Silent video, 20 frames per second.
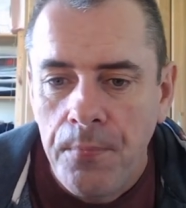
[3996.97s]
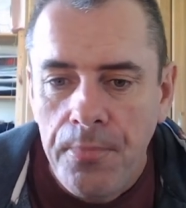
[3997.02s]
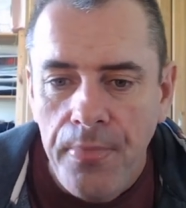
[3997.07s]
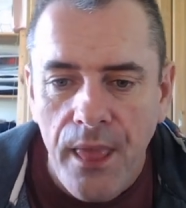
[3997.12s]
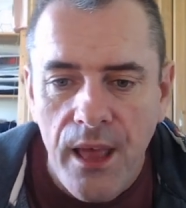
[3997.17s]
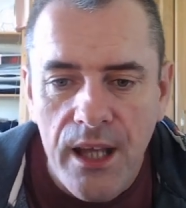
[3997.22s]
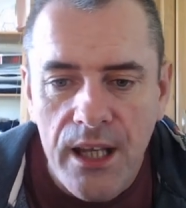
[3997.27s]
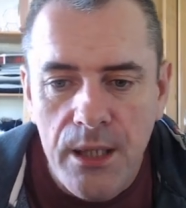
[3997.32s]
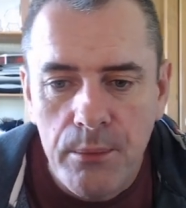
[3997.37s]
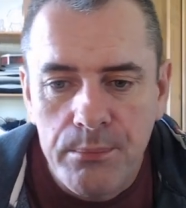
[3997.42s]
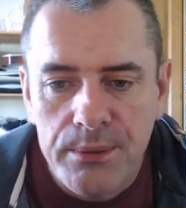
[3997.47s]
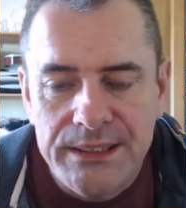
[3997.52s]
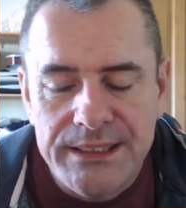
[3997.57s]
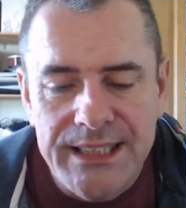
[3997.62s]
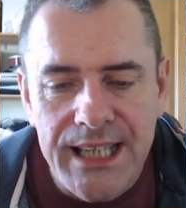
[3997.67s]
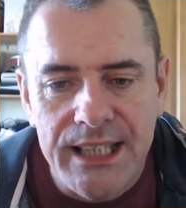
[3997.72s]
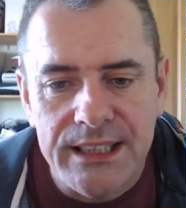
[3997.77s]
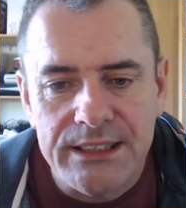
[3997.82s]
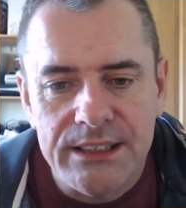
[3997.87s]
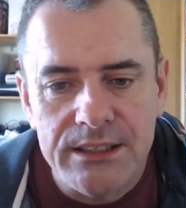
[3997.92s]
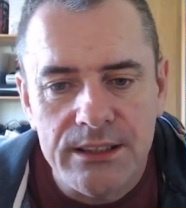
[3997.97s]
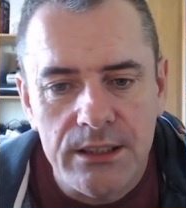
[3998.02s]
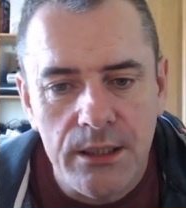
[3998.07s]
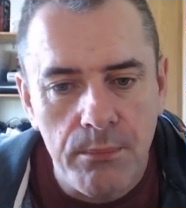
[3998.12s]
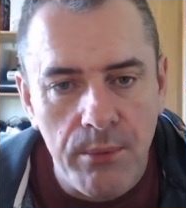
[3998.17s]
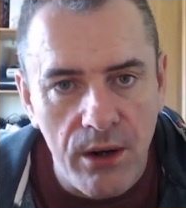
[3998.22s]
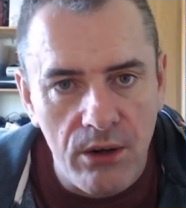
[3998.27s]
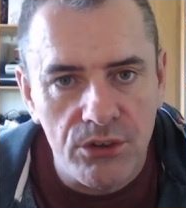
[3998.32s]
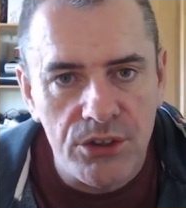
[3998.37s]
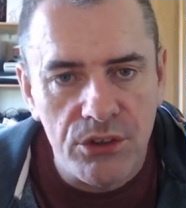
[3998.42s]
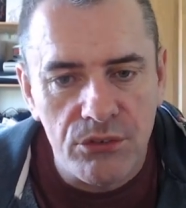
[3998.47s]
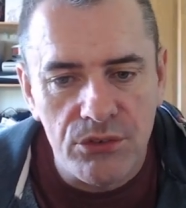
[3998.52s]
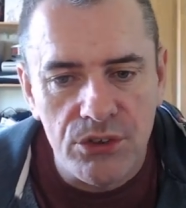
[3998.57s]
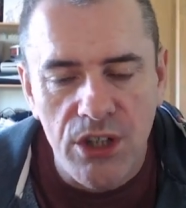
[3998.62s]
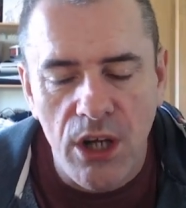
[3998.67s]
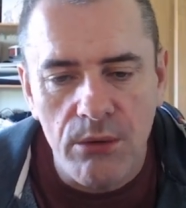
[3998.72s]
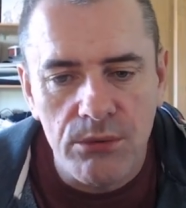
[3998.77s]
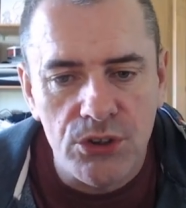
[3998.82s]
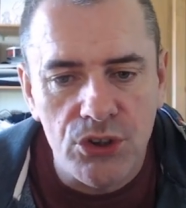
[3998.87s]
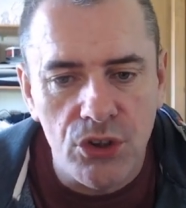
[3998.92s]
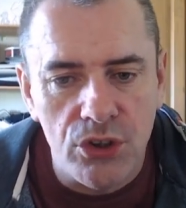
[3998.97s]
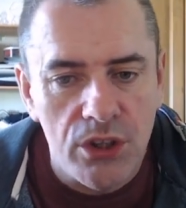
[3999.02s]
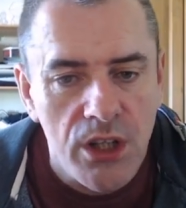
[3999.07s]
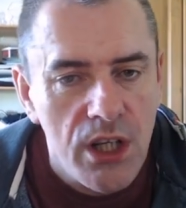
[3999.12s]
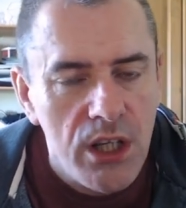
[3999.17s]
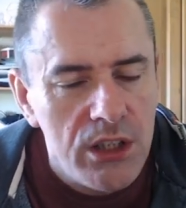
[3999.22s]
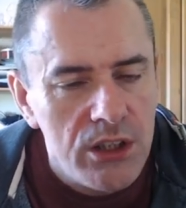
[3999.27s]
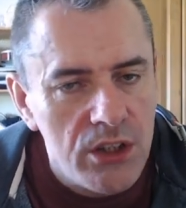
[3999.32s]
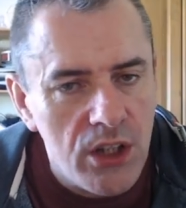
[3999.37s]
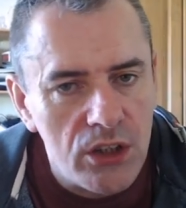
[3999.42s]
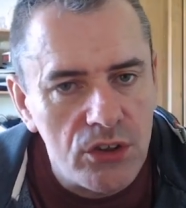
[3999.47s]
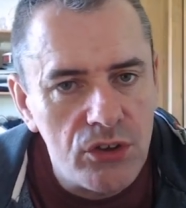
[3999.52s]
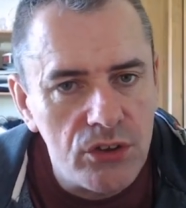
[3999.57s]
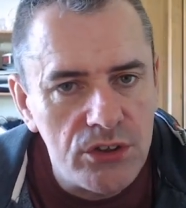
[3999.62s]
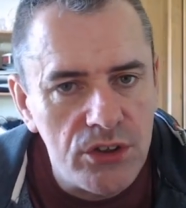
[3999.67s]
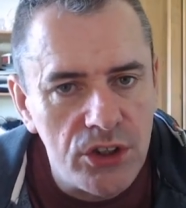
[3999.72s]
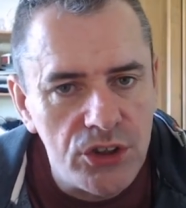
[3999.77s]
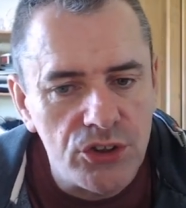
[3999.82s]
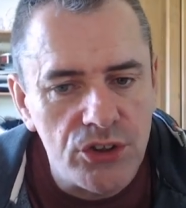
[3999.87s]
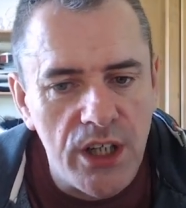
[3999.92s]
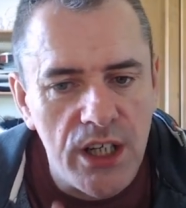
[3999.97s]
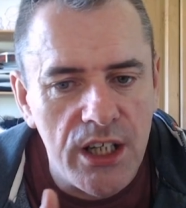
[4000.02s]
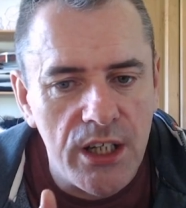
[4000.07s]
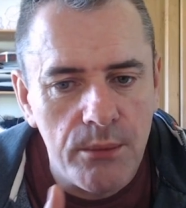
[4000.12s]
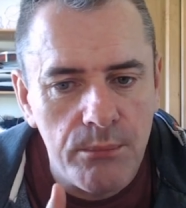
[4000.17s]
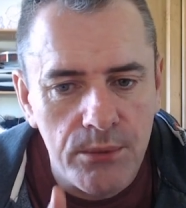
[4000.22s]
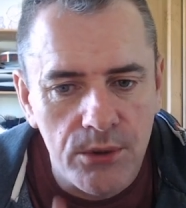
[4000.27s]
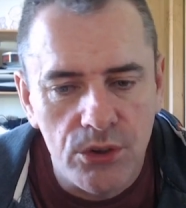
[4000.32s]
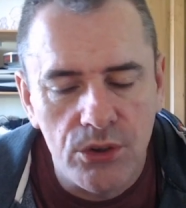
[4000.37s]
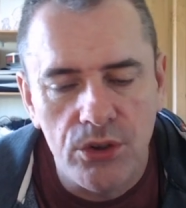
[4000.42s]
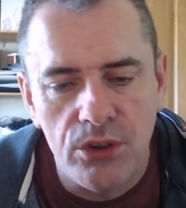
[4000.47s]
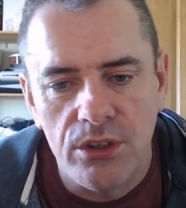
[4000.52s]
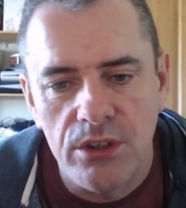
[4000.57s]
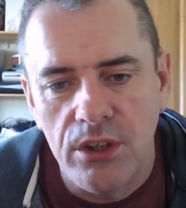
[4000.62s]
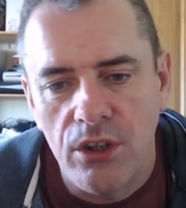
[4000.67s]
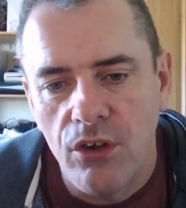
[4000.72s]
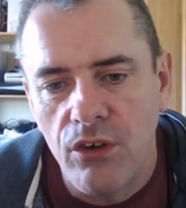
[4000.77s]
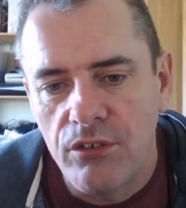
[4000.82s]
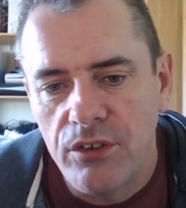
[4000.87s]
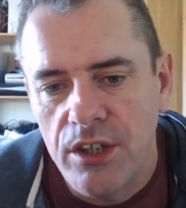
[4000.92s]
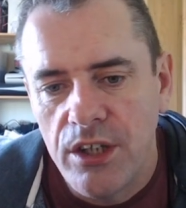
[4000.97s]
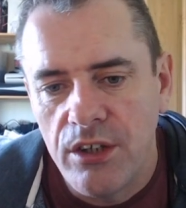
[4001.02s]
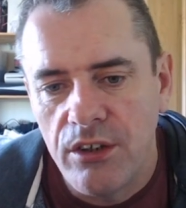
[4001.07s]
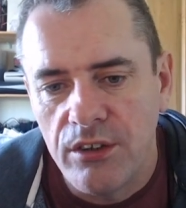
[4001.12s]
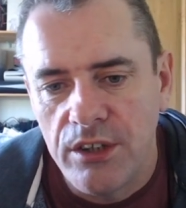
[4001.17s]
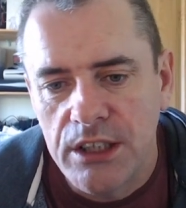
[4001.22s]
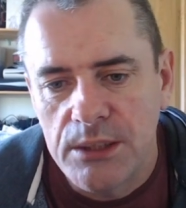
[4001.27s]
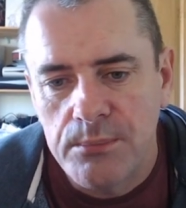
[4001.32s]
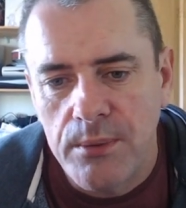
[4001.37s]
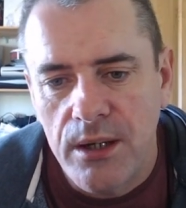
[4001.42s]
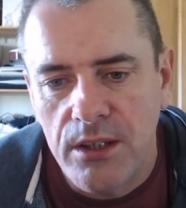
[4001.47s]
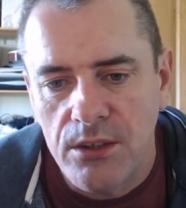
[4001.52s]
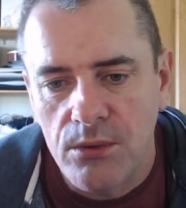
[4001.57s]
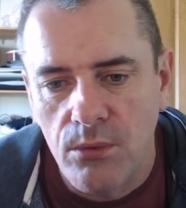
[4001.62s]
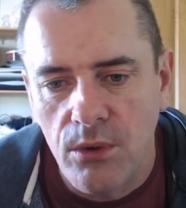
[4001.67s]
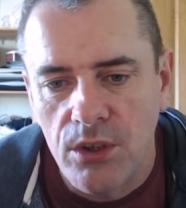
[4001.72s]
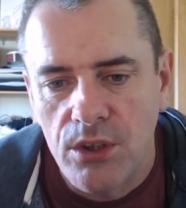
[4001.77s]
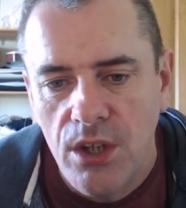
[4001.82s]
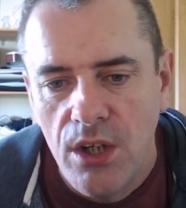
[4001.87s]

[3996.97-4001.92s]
In the Passats, the power shift is always good. Not good in Australia, but good over here in this part of the world.